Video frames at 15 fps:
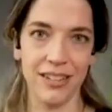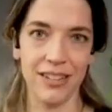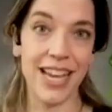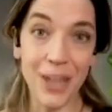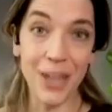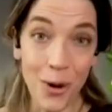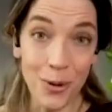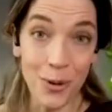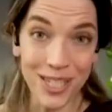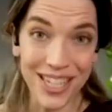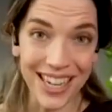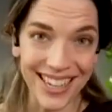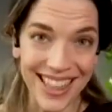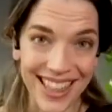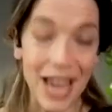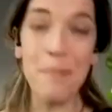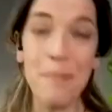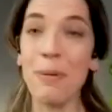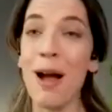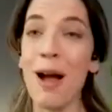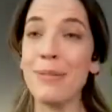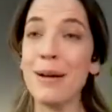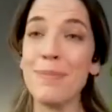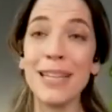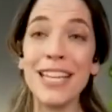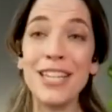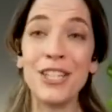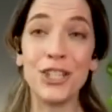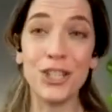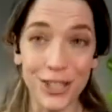They don't. They
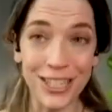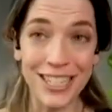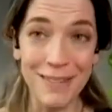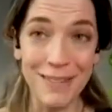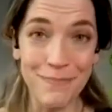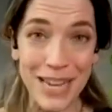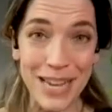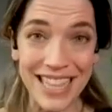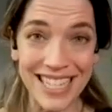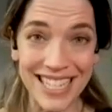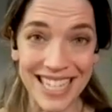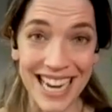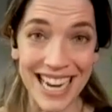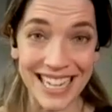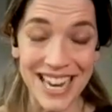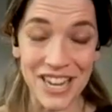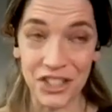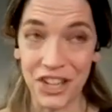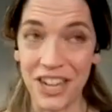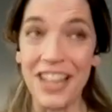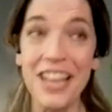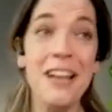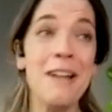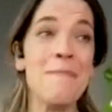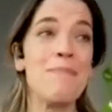probably shouldn't be the technician,